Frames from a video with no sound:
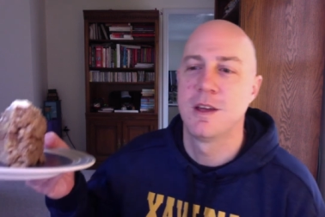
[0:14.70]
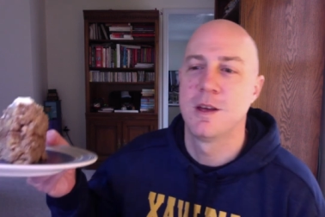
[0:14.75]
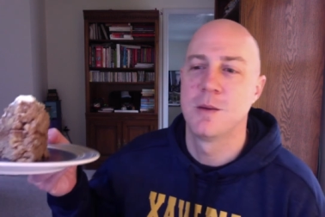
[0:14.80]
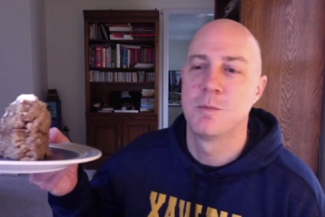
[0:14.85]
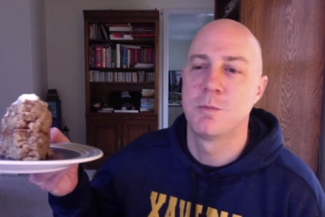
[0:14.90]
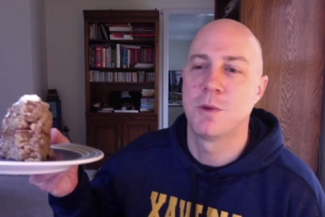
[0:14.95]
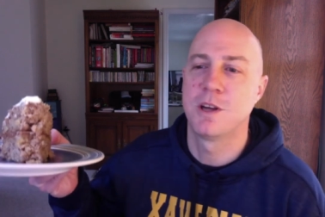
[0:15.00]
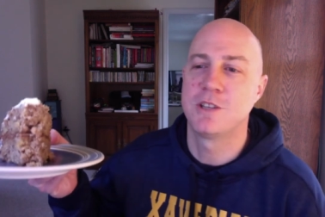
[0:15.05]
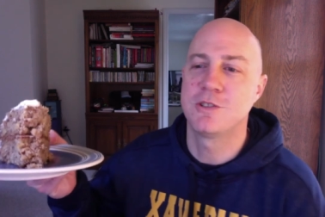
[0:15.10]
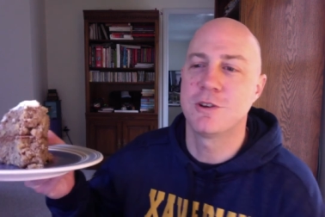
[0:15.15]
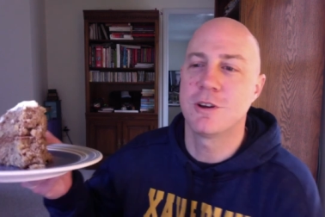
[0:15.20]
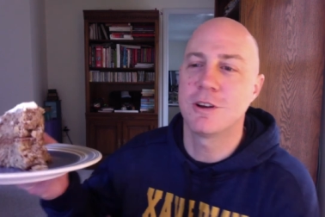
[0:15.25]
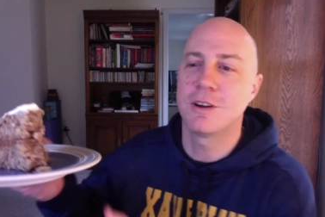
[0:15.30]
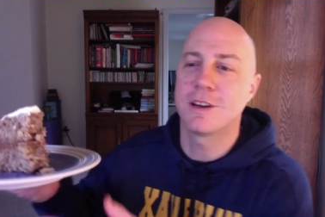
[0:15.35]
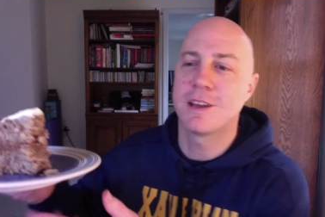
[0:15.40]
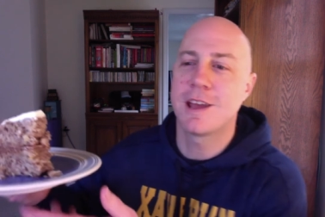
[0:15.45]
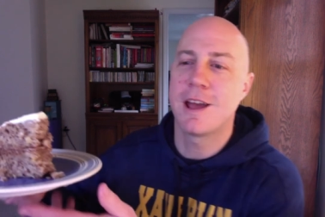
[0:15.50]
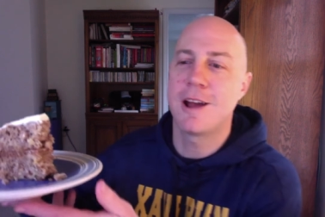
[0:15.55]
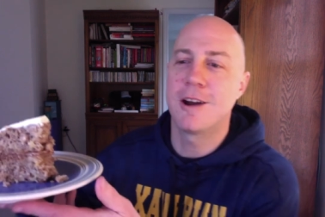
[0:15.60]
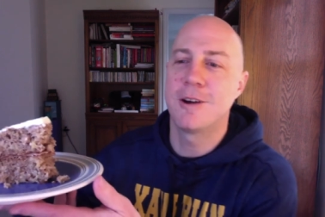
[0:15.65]
My daughter
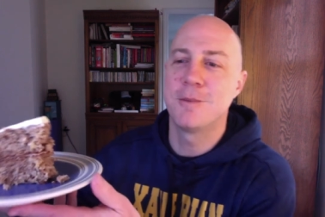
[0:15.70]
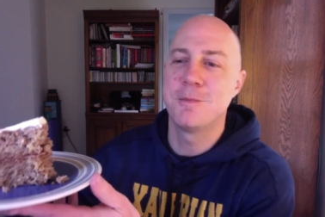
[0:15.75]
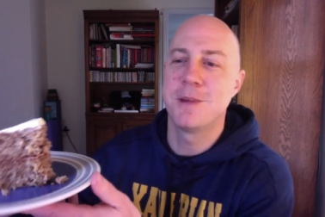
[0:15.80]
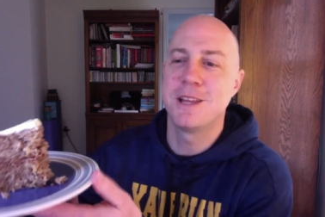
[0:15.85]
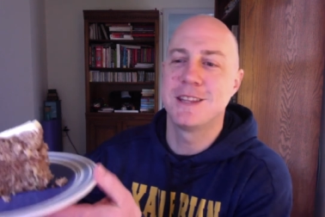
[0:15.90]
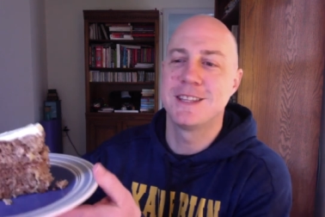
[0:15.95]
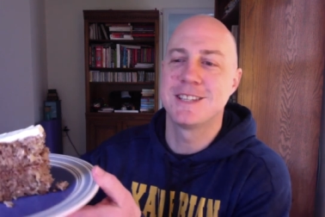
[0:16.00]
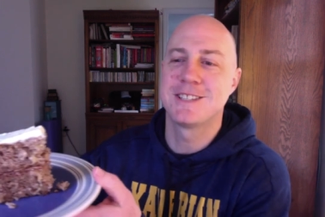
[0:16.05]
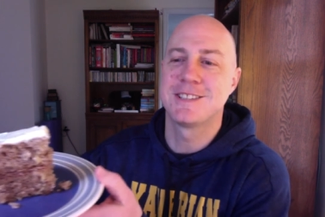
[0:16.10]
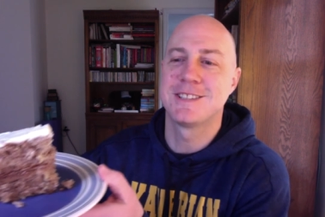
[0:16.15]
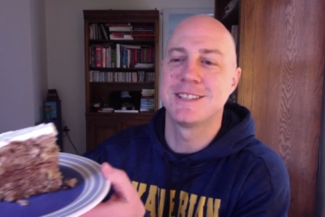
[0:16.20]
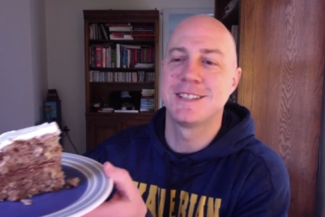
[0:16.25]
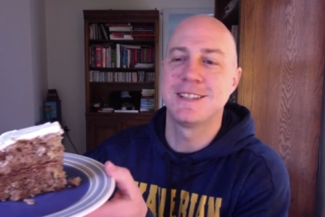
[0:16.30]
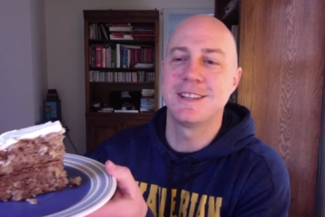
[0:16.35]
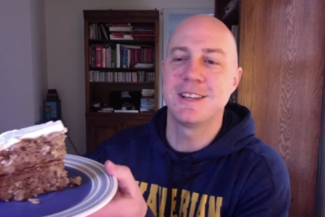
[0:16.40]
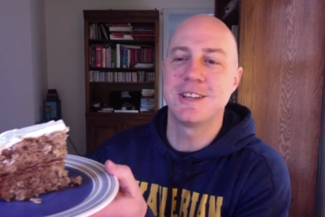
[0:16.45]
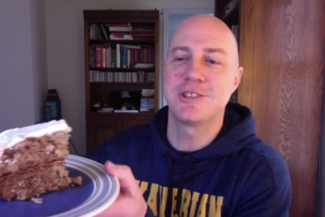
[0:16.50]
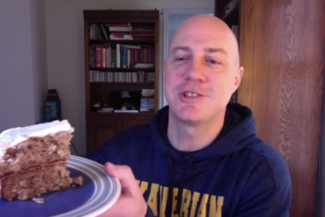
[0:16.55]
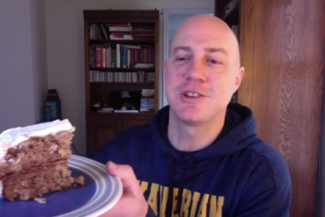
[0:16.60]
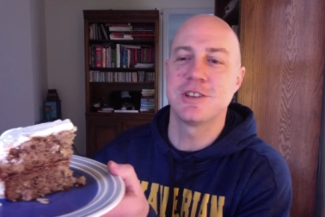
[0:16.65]
Kara made this
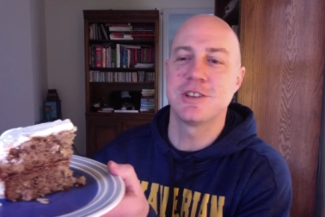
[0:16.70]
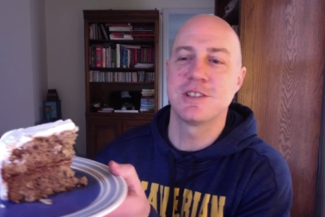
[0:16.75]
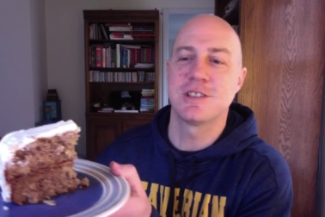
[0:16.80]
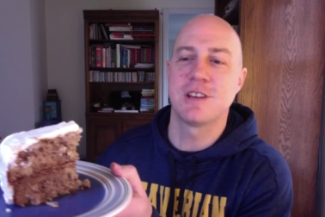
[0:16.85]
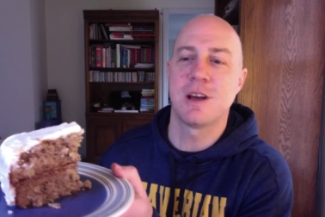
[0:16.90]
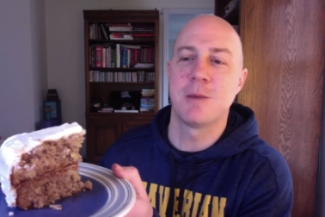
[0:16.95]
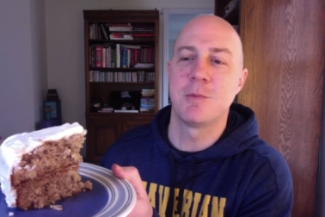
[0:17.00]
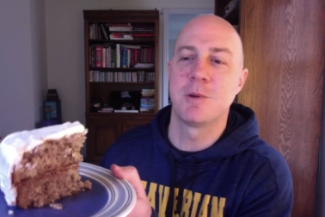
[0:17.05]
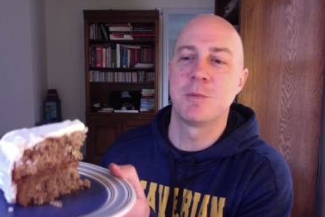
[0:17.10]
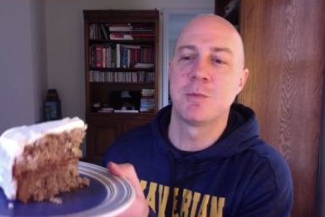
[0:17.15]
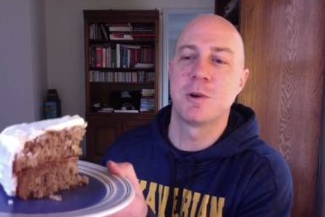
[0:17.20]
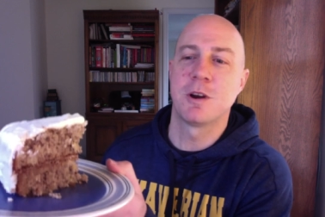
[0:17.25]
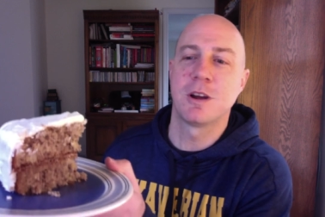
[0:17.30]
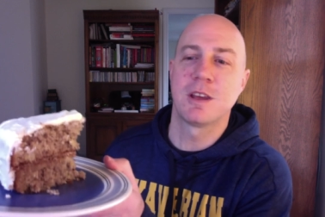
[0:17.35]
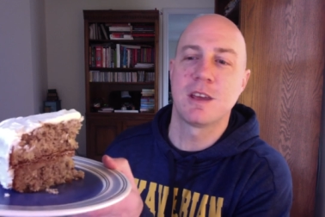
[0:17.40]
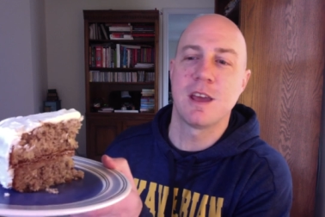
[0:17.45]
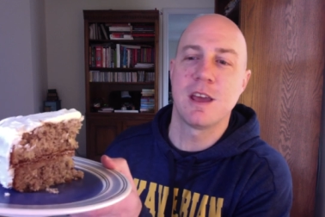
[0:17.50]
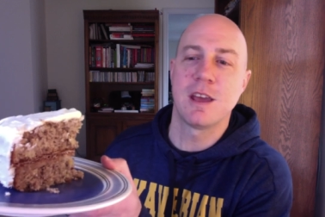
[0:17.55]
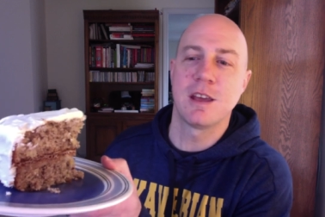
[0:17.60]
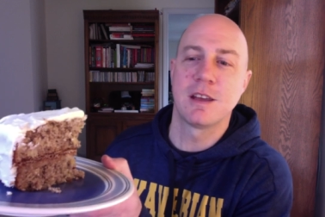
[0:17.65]
delicious hummingbird
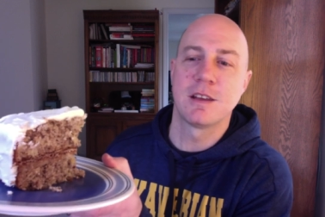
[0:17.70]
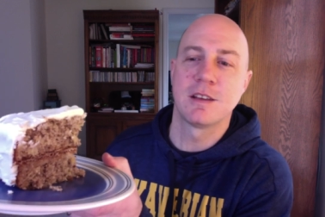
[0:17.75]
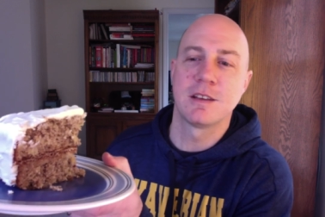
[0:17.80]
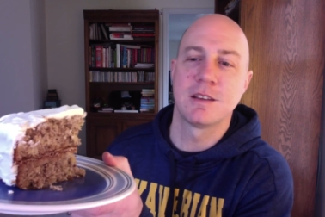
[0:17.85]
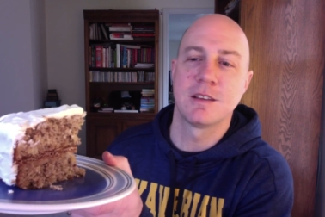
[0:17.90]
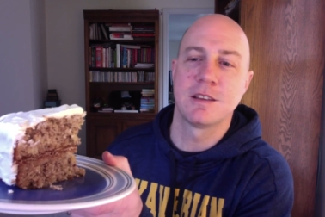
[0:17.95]
cake